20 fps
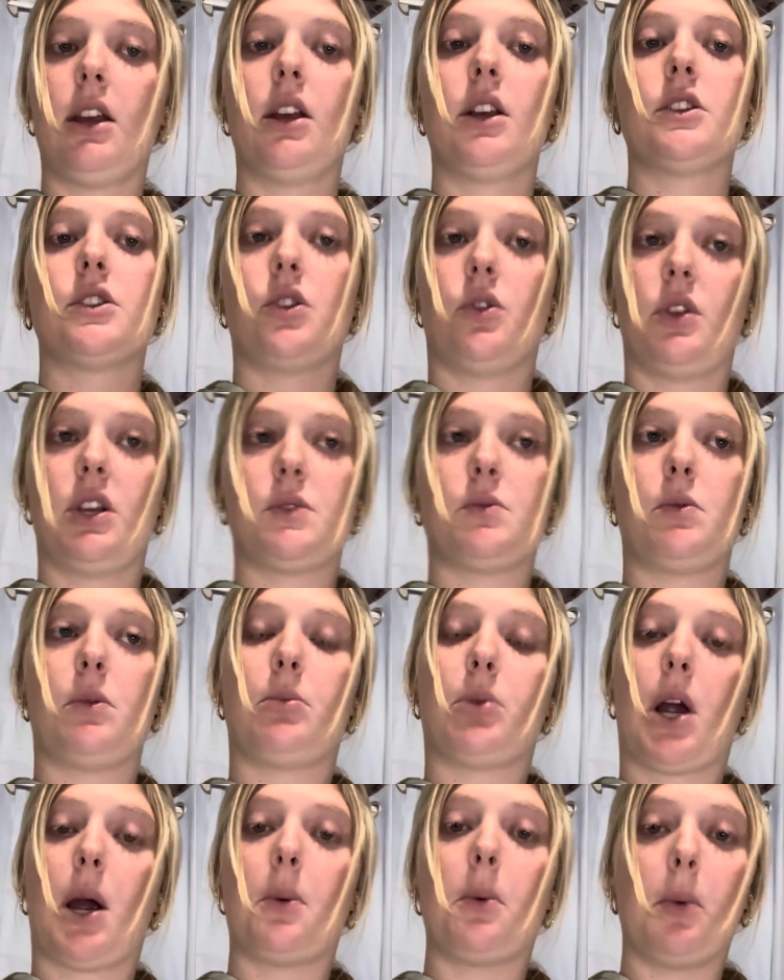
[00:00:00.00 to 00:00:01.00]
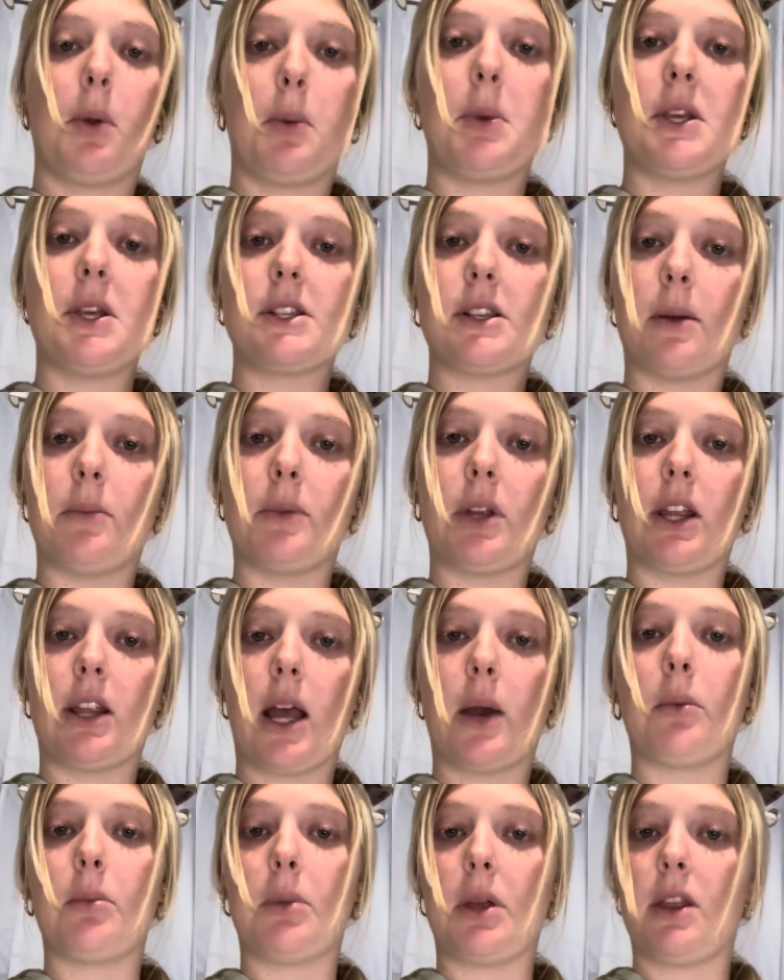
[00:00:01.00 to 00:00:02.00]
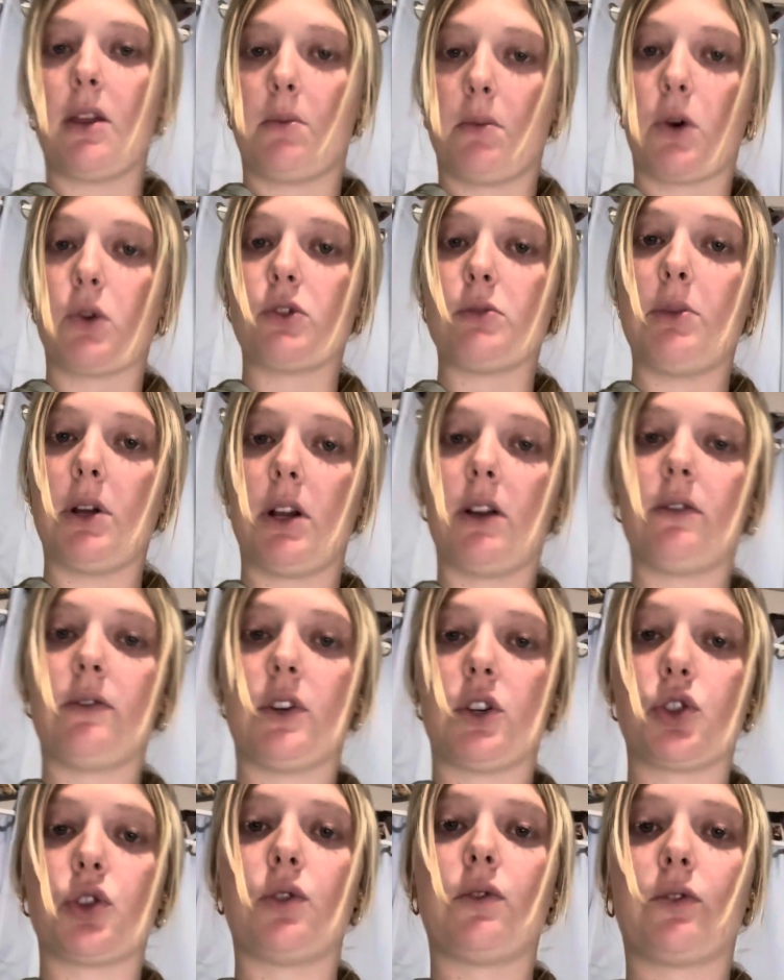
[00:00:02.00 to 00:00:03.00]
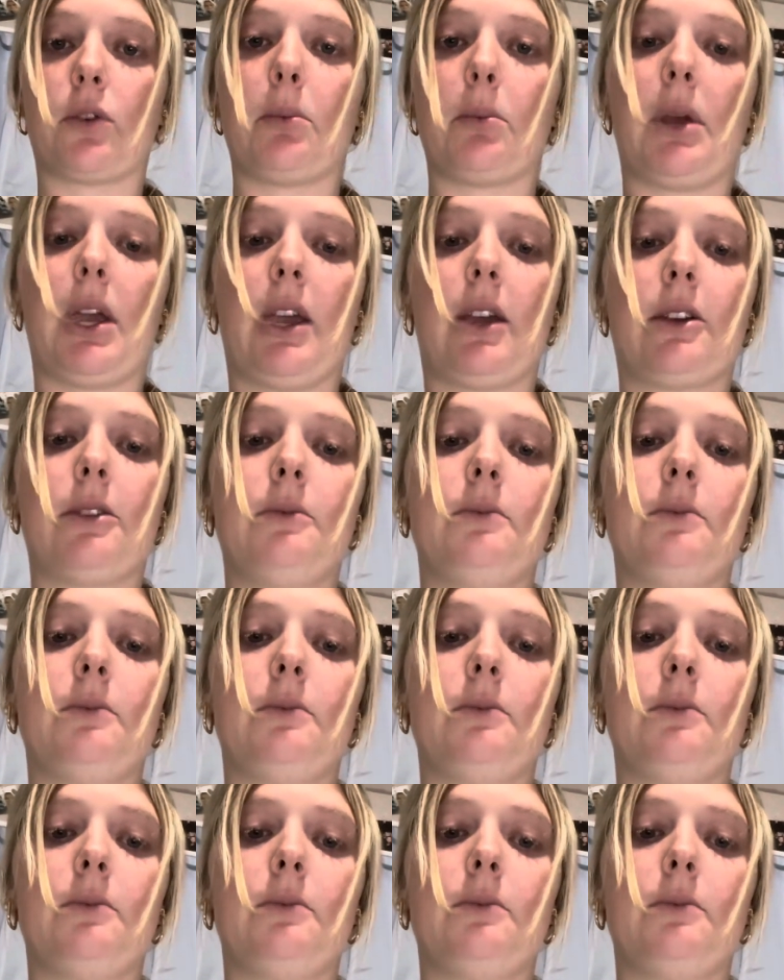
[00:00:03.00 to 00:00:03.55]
So this would probably be something that would be the most beneficial for me.